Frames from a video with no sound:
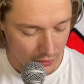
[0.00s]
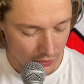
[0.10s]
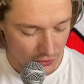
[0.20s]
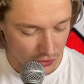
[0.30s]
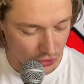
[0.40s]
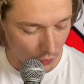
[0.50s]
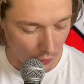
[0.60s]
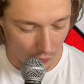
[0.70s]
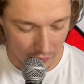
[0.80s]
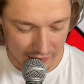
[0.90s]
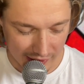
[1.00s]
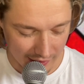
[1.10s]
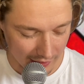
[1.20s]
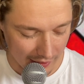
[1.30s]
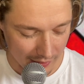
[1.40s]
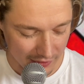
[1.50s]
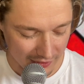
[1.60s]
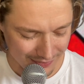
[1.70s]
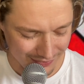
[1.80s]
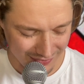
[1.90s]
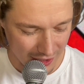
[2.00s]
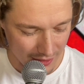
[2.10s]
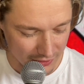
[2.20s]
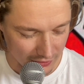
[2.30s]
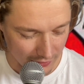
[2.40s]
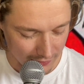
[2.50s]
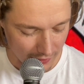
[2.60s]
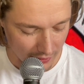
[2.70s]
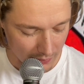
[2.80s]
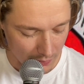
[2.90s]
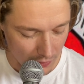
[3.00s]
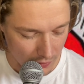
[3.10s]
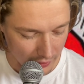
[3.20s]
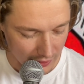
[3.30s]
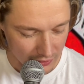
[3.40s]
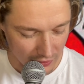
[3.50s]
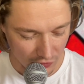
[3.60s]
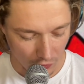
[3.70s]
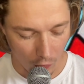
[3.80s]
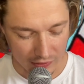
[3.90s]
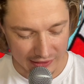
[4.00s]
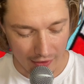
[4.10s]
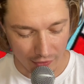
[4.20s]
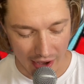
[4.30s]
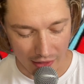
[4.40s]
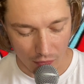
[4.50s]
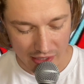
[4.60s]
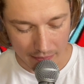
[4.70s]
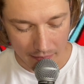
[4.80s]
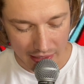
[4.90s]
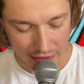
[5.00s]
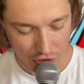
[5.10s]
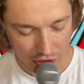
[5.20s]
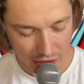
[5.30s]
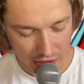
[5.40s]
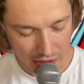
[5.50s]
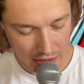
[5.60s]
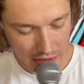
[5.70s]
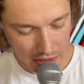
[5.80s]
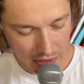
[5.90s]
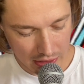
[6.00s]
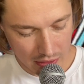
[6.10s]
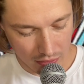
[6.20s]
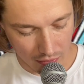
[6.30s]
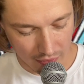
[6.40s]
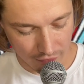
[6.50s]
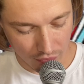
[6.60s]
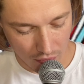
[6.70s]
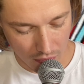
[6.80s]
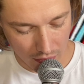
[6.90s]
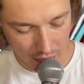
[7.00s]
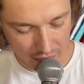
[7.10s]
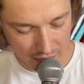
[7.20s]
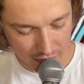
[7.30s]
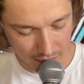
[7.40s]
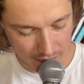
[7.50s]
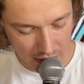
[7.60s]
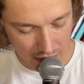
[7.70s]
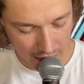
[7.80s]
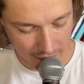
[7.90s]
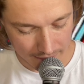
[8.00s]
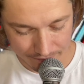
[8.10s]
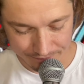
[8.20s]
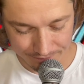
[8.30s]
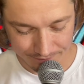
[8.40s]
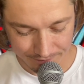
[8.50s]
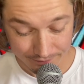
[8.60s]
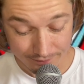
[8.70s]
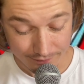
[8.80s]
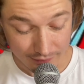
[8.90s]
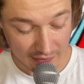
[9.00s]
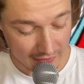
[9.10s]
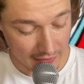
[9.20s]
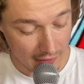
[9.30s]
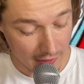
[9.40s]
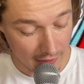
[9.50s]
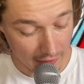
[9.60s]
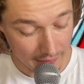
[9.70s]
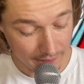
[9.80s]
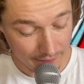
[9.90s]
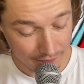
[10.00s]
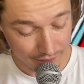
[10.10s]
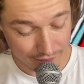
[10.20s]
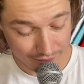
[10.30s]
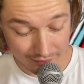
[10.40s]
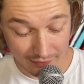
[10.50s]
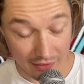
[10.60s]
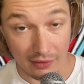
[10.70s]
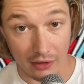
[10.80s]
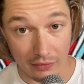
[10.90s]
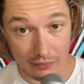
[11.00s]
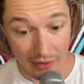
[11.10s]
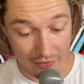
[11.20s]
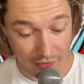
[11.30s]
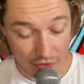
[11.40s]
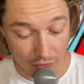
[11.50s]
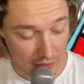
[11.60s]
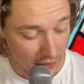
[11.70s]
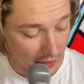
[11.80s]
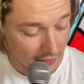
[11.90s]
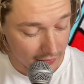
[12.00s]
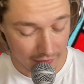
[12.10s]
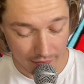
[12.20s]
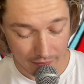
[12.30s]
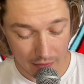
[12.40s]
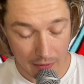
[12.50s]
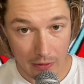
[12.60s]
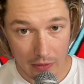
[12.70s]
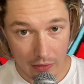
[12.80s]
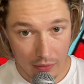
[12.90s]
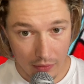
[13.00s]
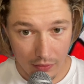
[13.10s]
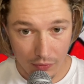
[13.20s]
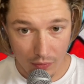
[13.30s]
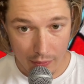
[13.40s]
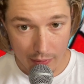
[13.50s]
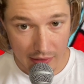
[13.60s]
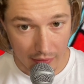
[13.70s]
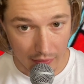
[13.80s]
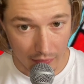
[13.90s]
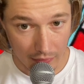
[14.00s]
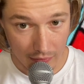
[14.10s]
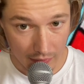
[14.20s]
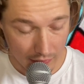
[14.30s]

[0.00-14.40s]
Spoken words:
Swords, not Cups. Cups are so fucking boring. Get the swords out for Halloween, bitch. Three of Swords, meaning... it's in the heart. This is gonna have to do with love. So what are we thinking?